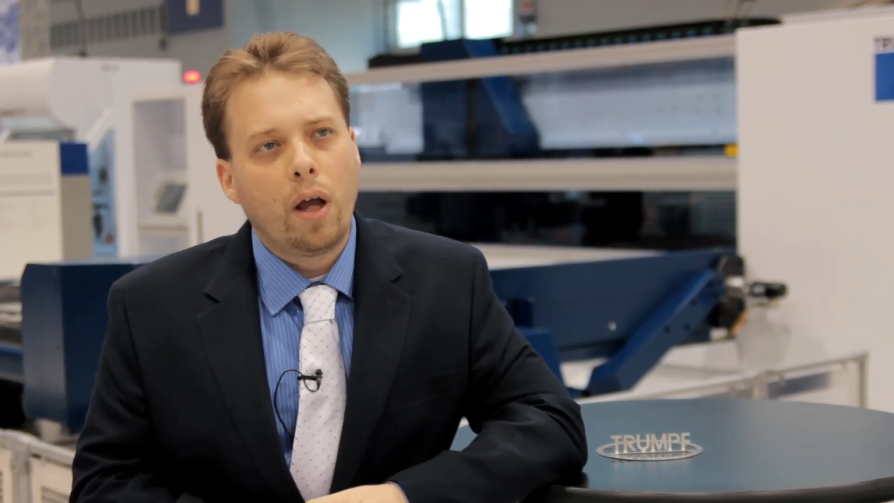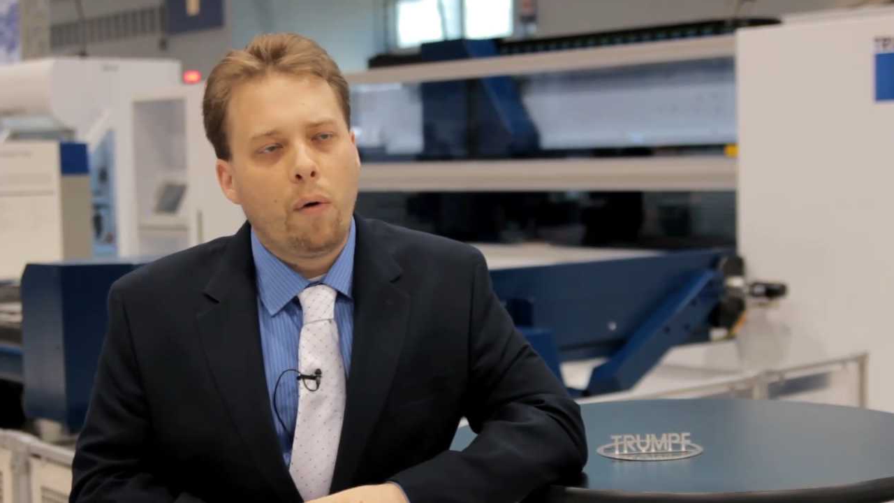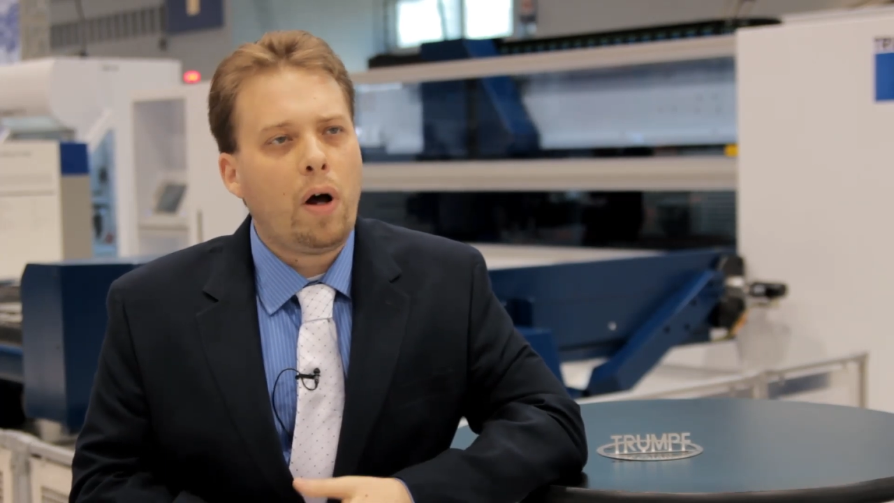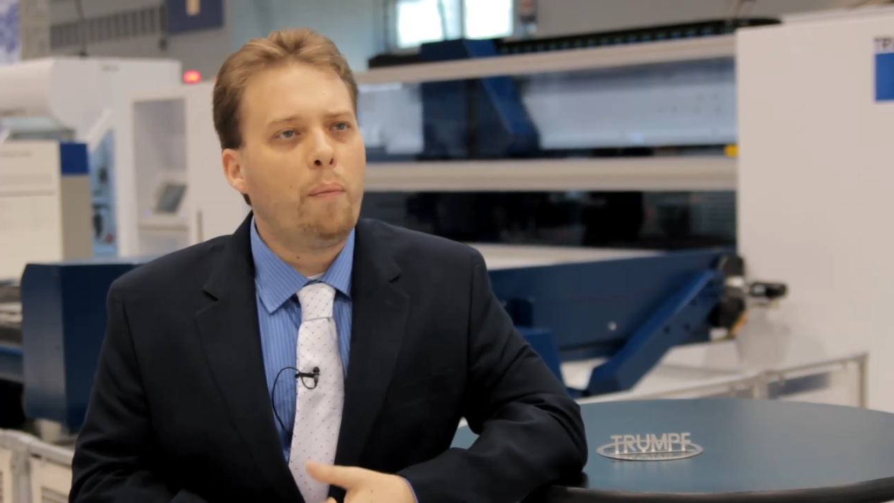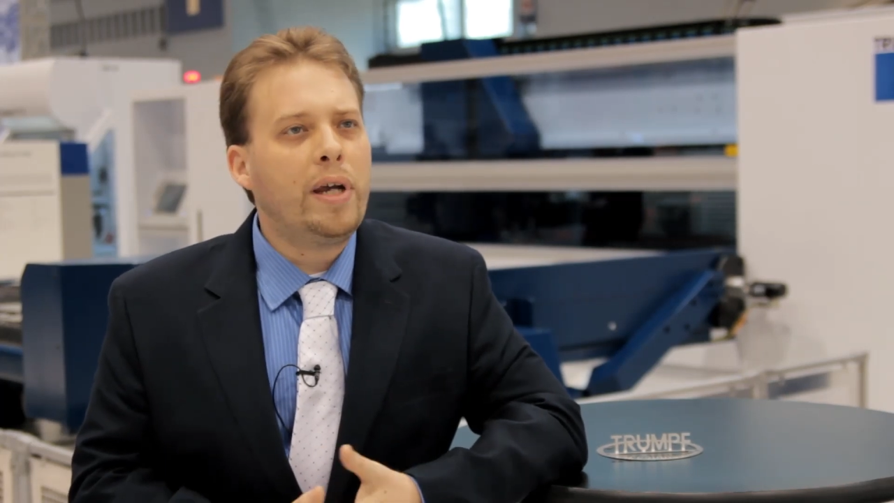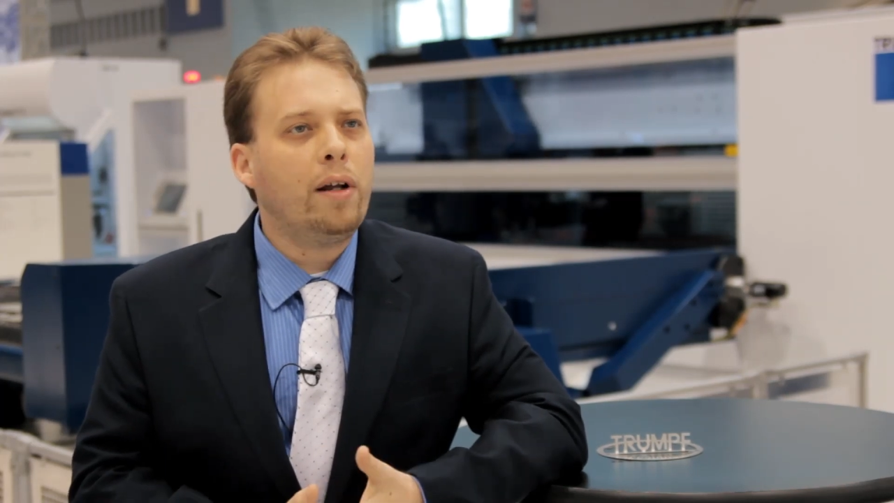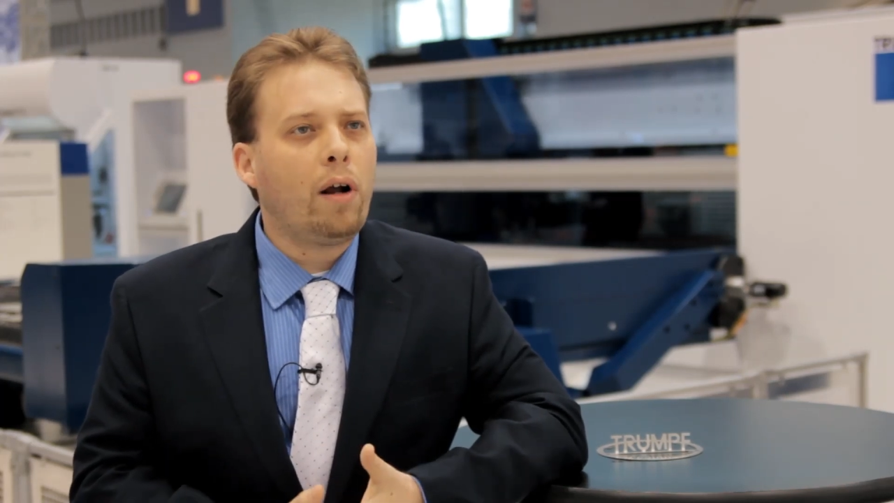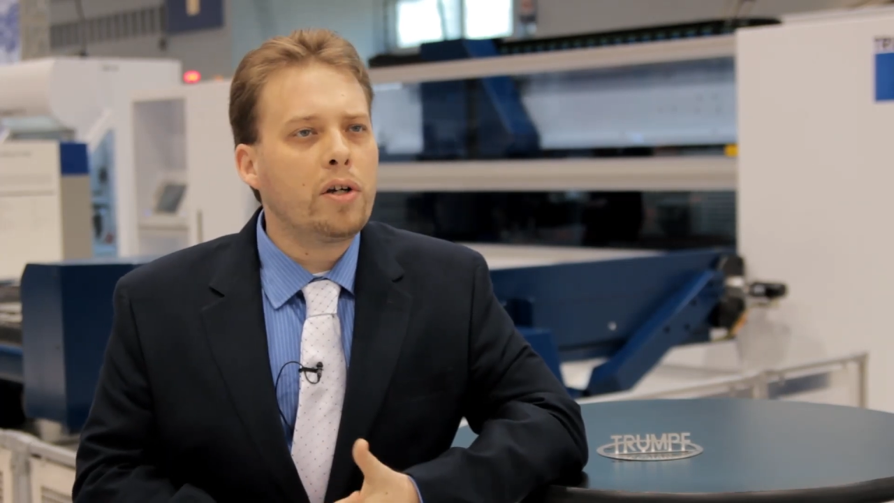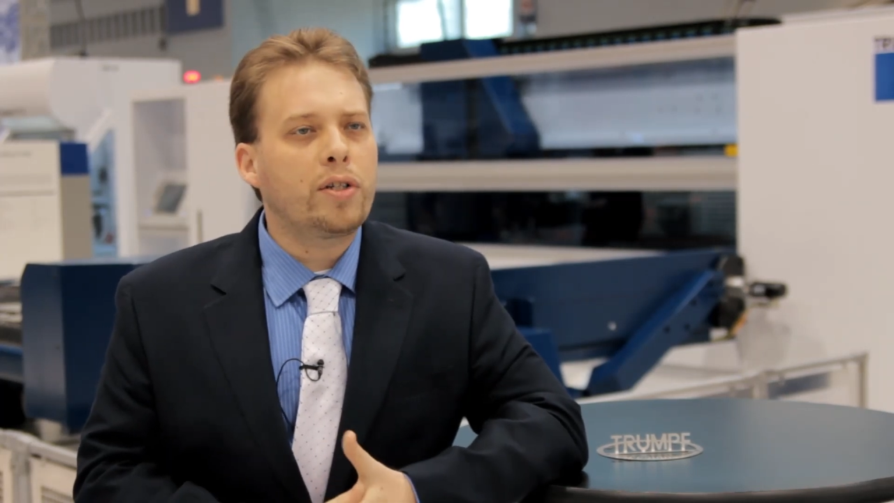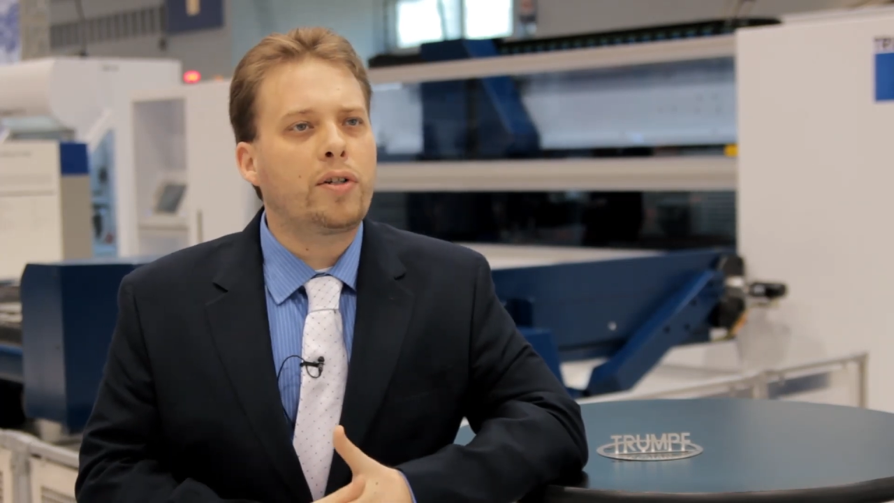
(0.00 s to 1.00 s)
Well,
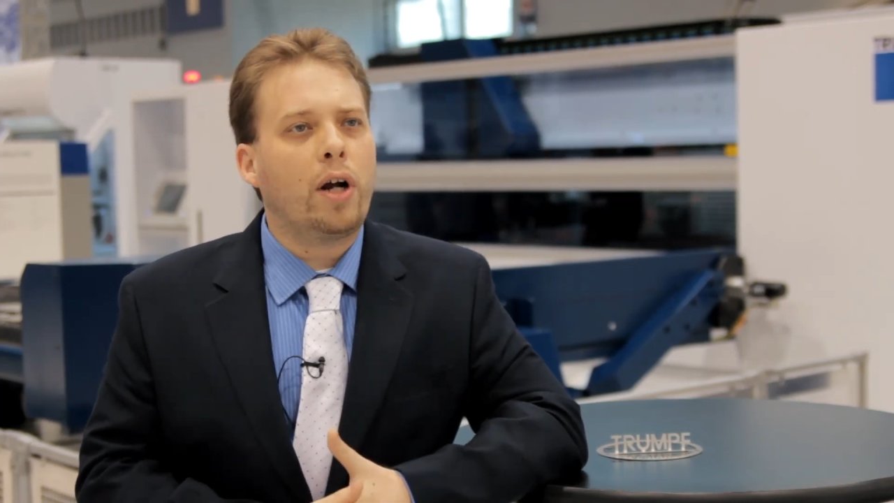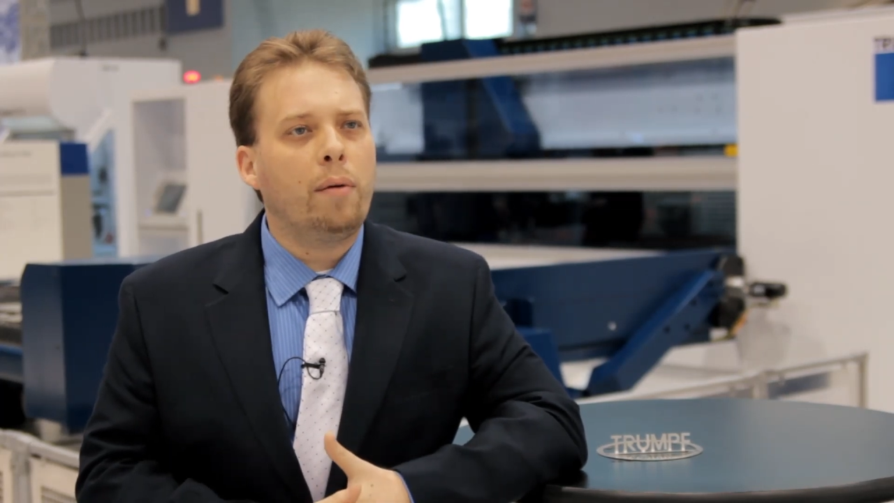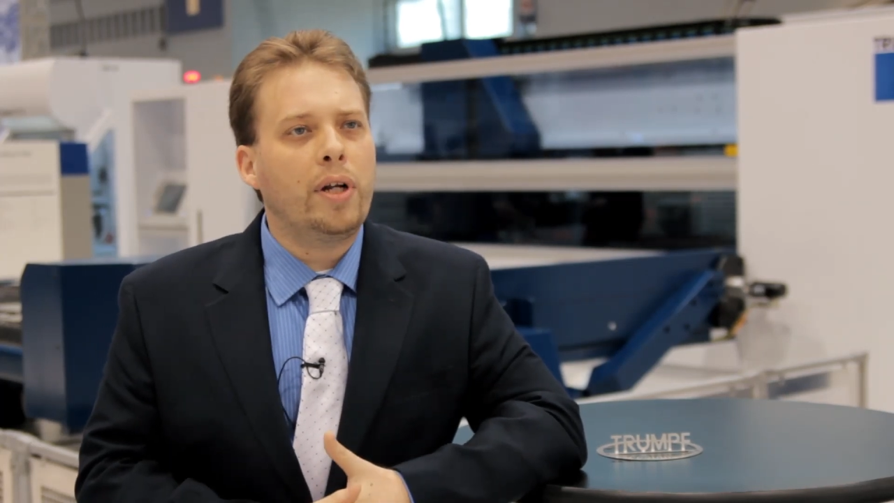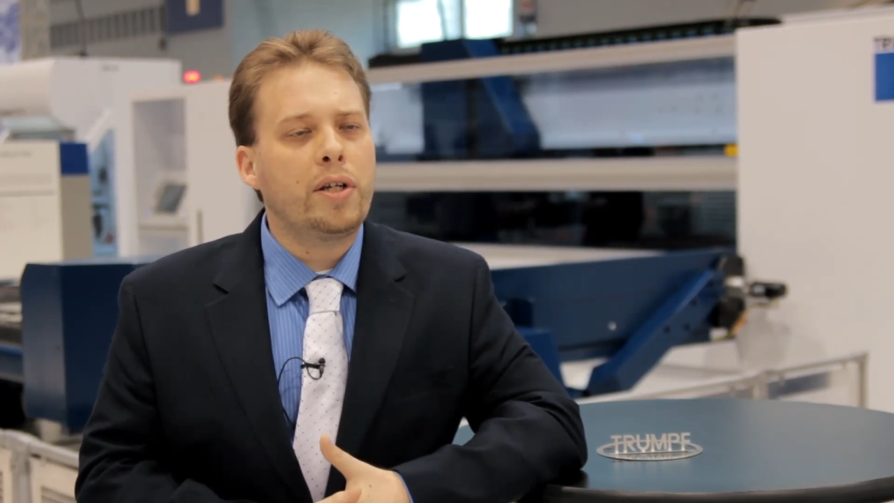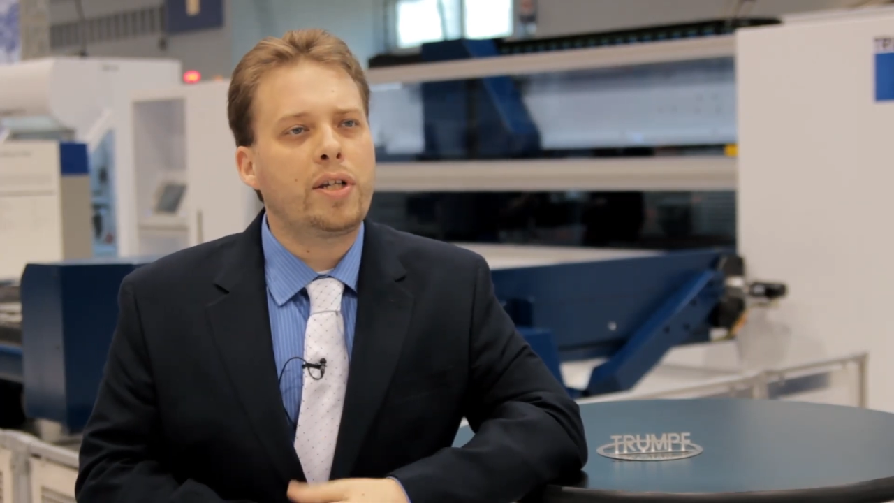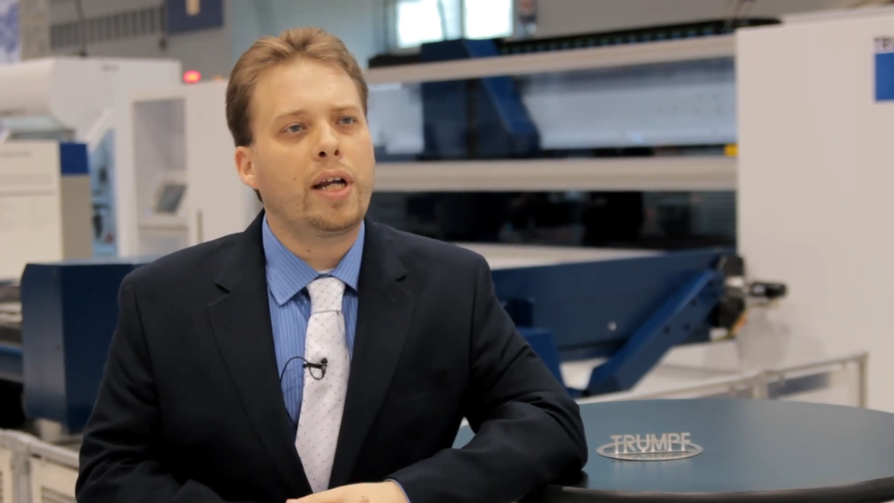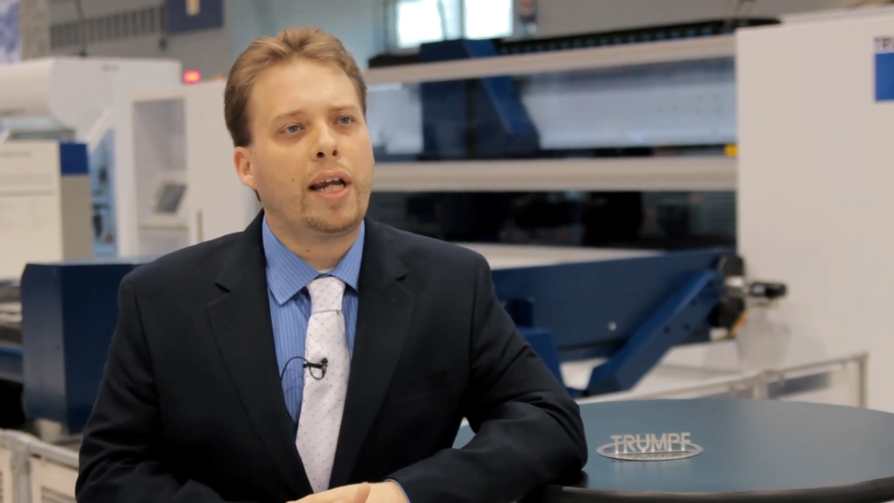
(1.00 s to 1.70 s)
B&R's deterministic